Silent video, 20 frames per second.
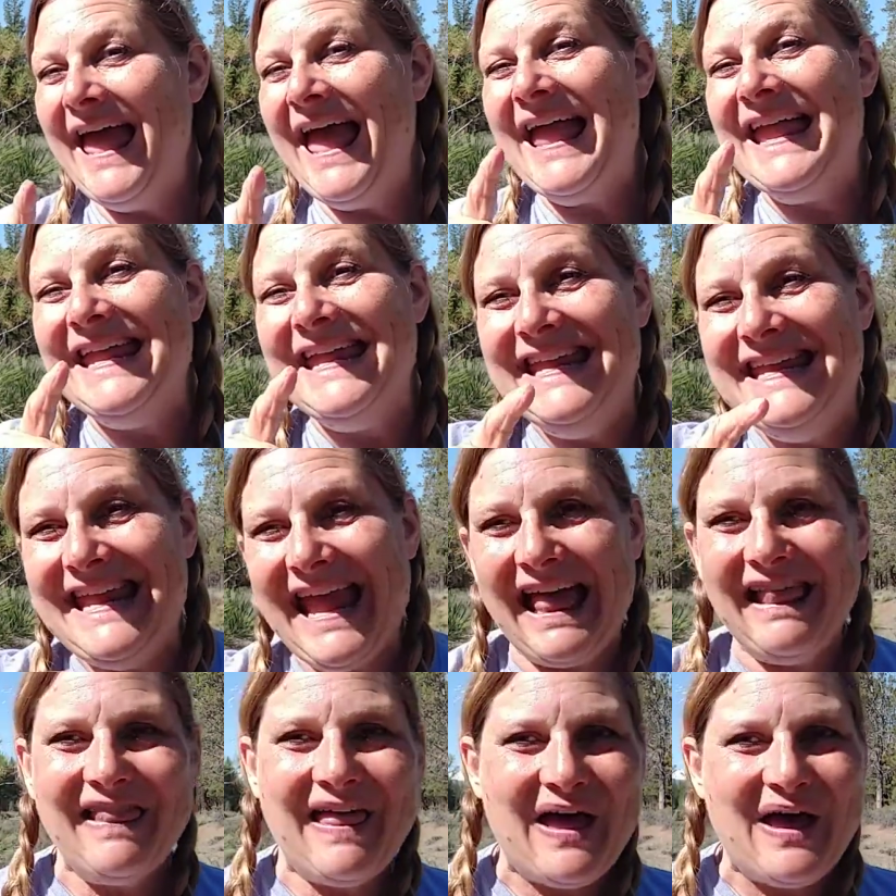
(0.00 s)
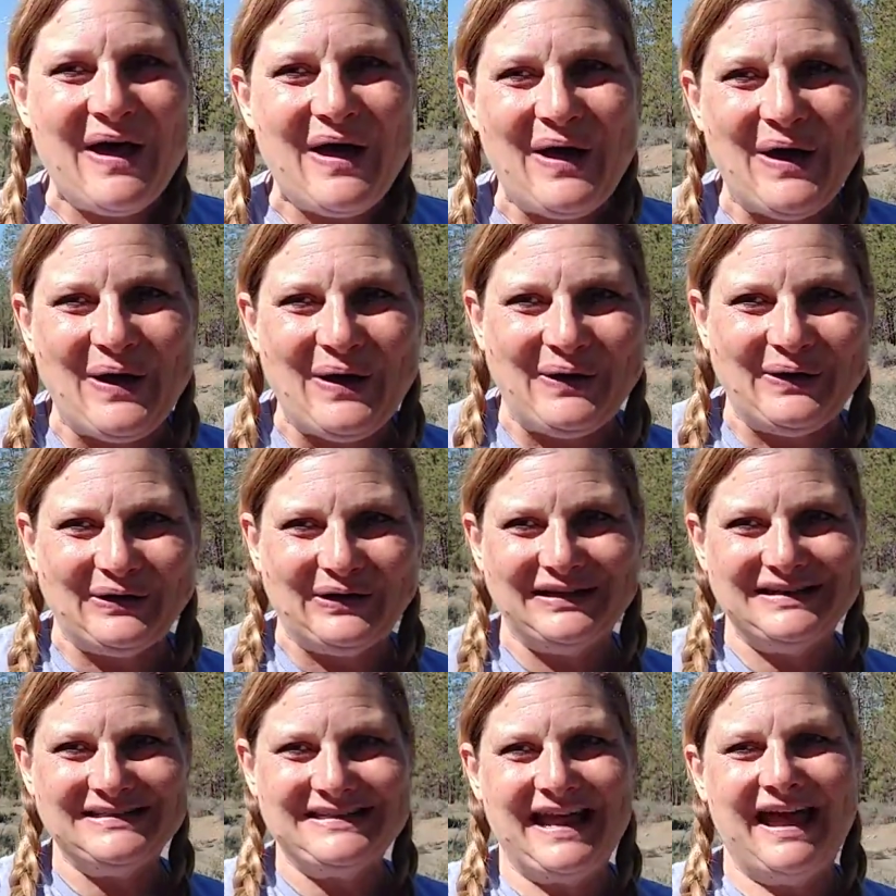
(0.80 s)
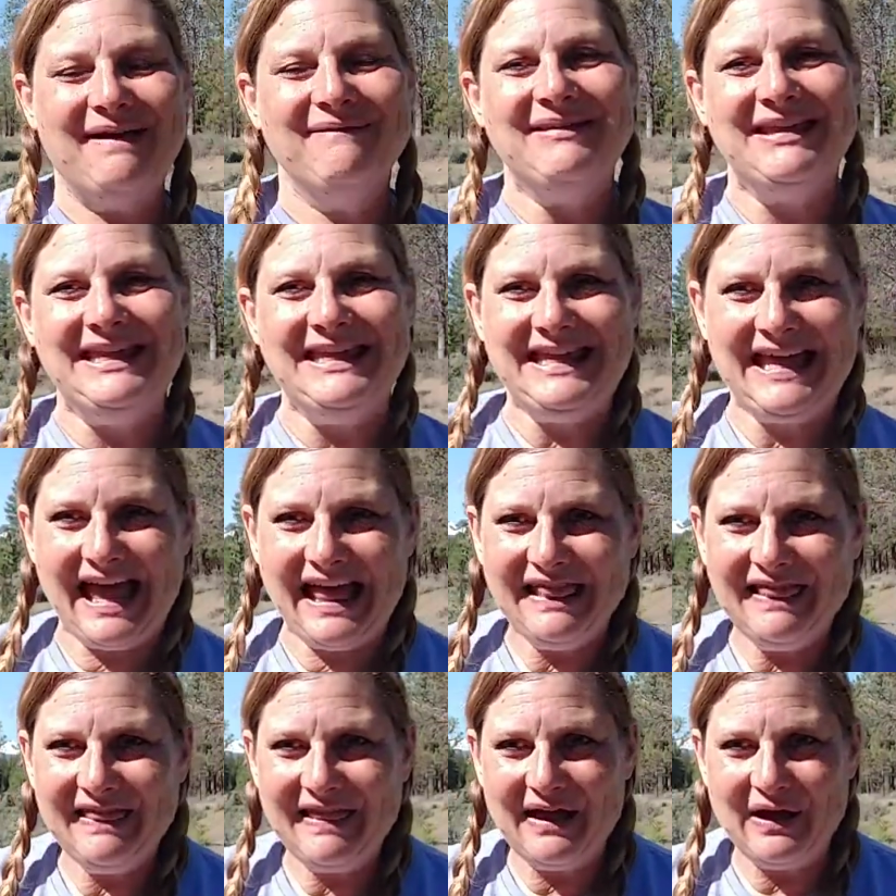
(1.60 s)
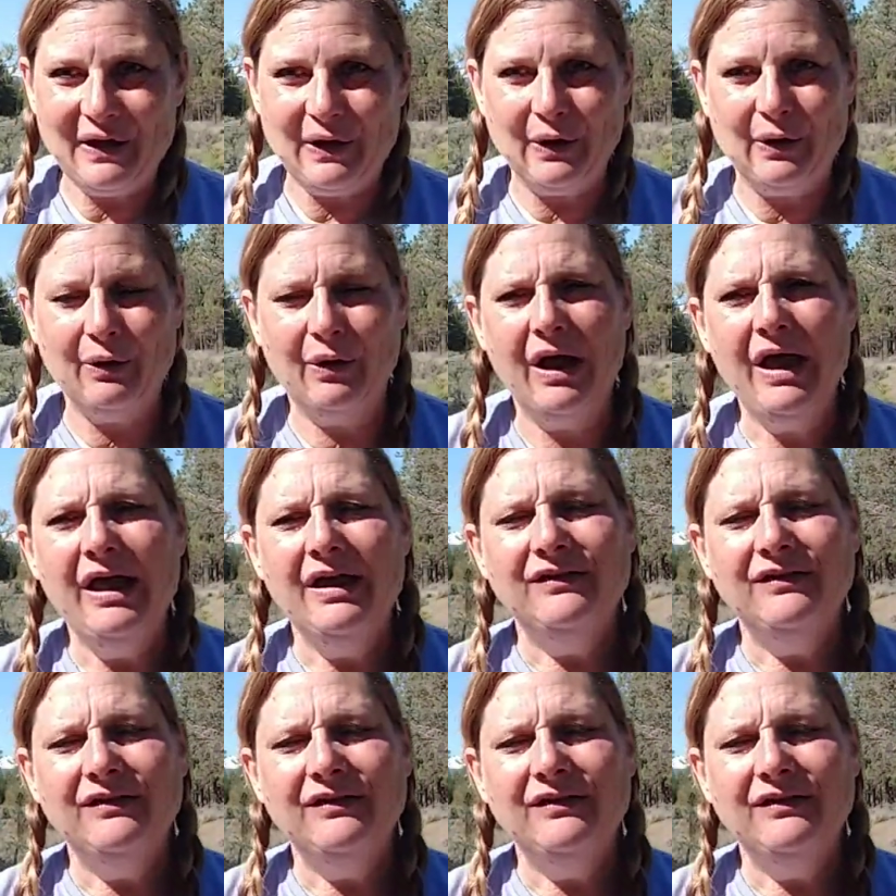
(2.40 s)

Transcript: Yellow. Good job. Yellow.